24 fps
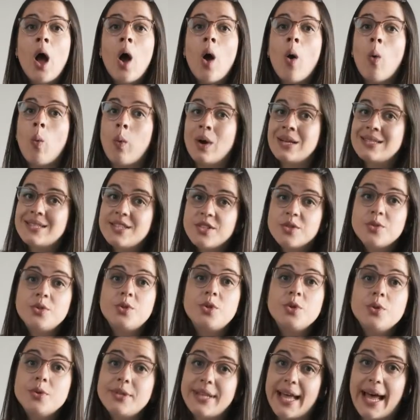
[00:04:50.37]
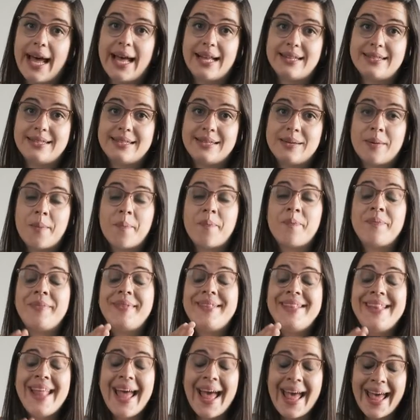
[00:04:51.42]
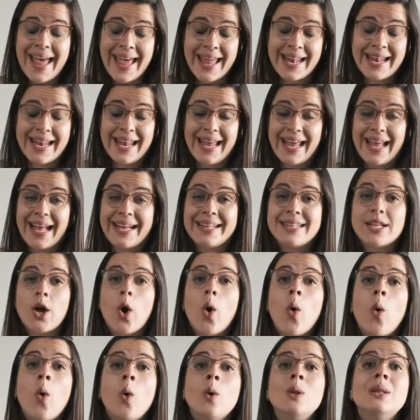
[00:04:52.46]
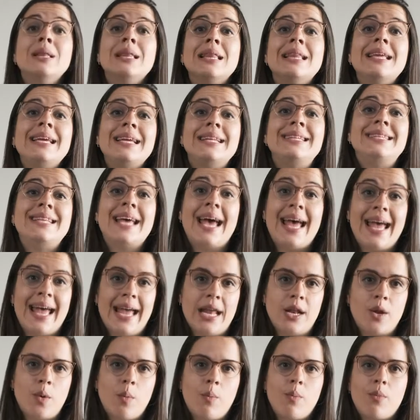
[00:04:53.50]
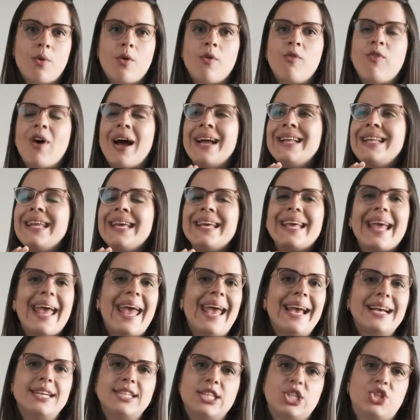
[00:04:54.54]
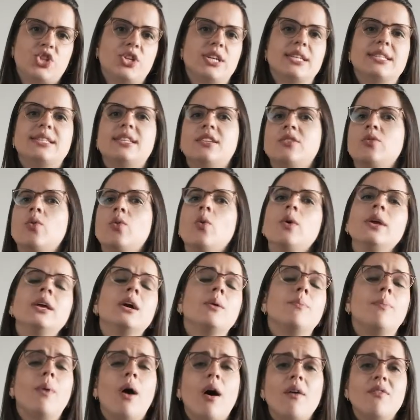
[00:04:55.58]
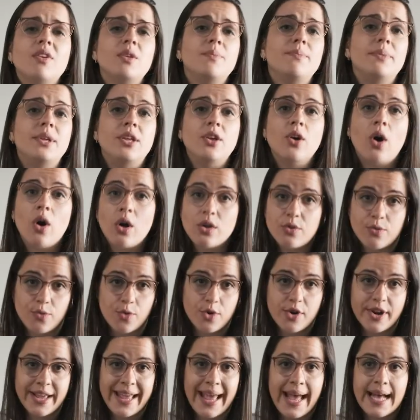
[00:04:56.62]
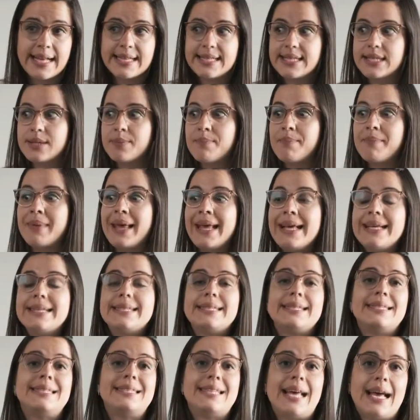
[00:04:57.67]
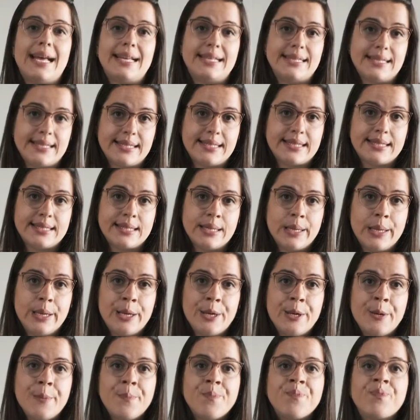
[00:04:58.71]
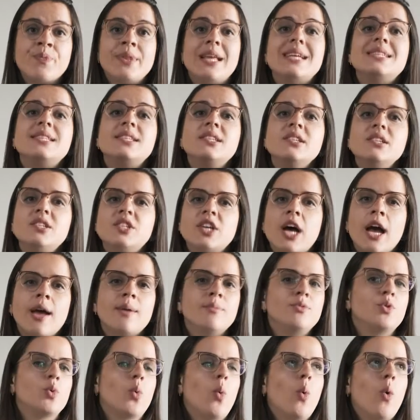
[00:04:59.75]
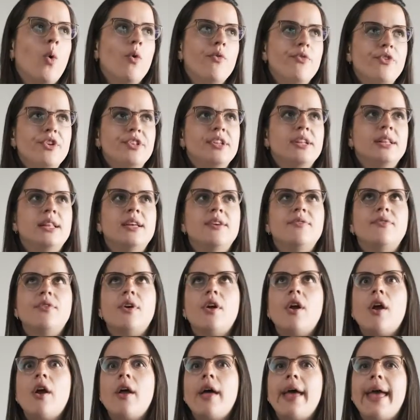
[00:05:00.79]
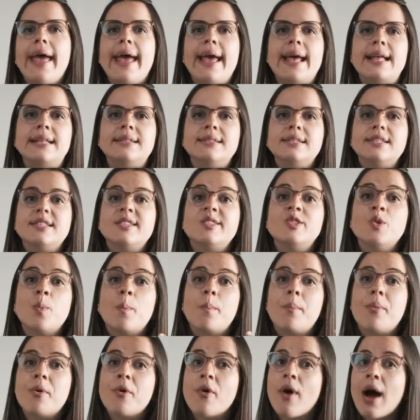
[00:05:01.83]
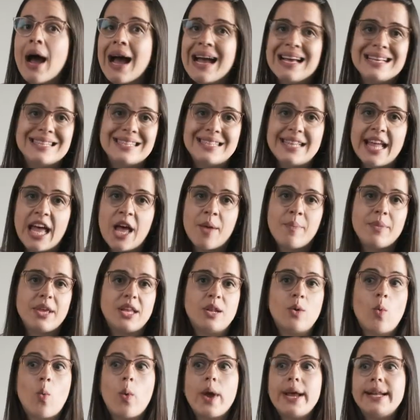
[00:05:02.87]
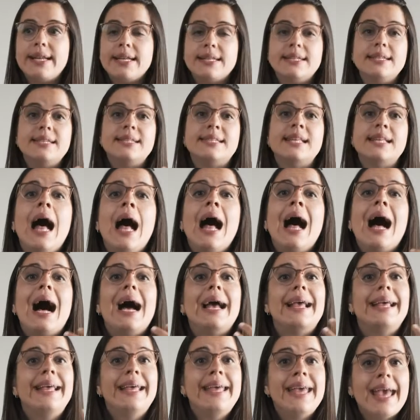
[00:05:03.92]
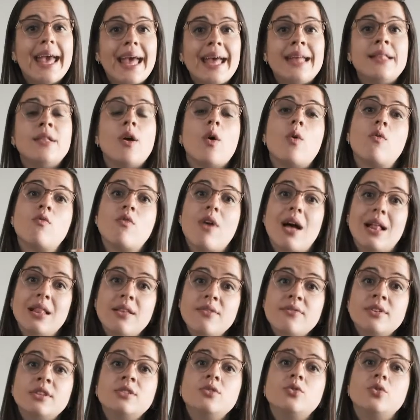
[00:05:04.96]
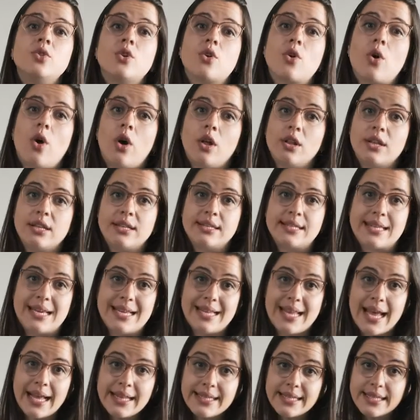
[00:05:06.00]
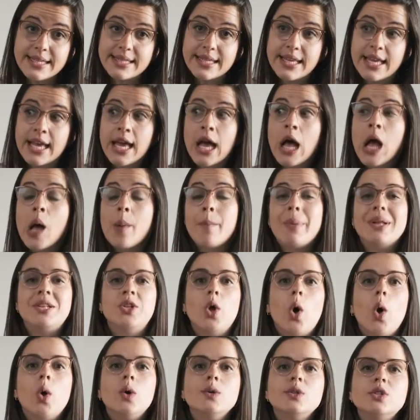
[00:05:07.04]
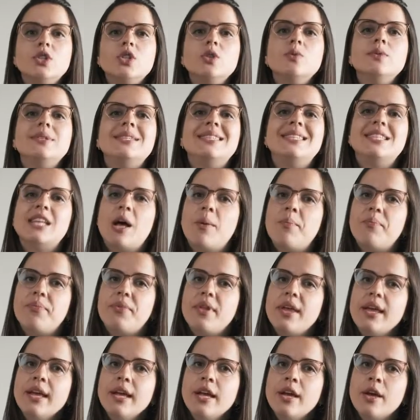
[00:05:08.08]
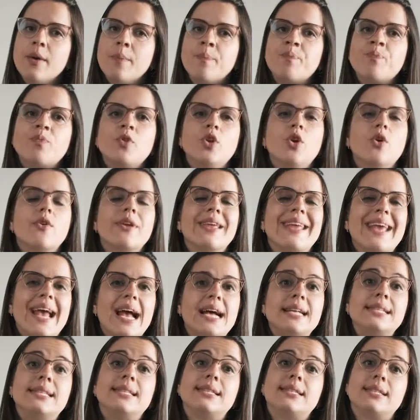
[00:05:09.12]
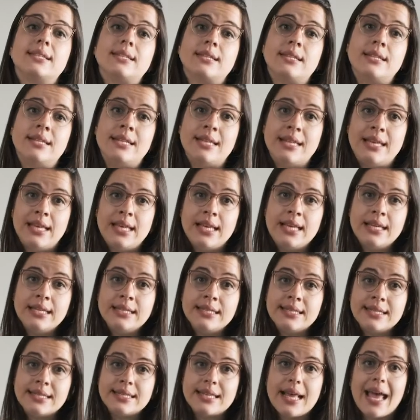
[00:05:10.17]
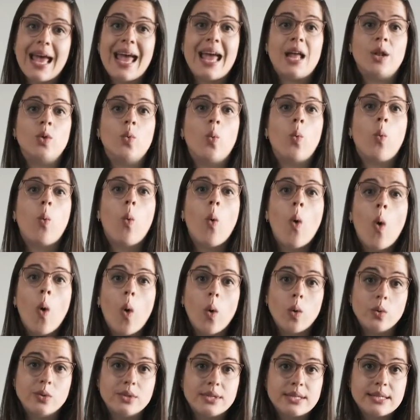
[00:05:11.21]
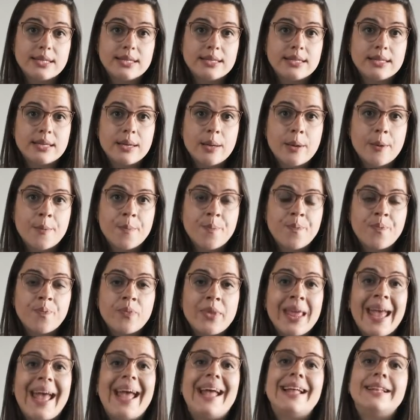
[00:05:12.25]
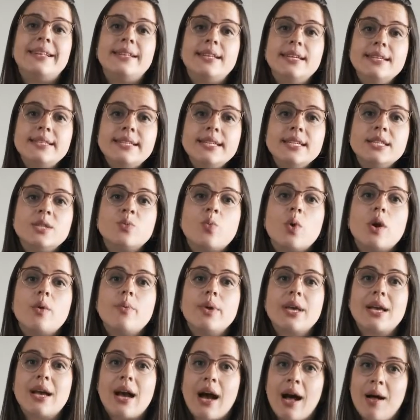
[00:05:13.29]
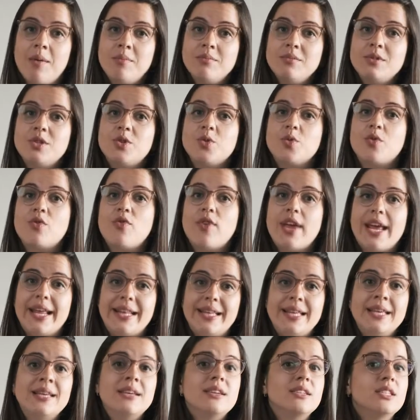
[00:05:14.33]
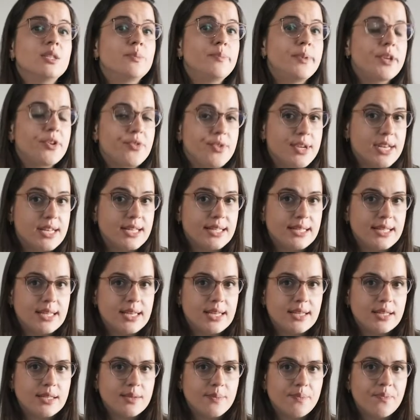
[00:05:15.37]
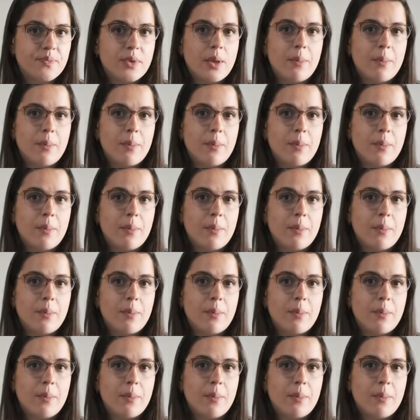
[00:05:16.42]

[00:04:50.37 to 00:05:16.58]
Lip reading: Once you do that, then and only then providing extras and going above and beyond for a guest makes sense. That's the time to over-deliver and surprise them in a way that is, again, relevant to your hotel's identity, but also something your guests needs and wants. And this is where we come to creating experiences.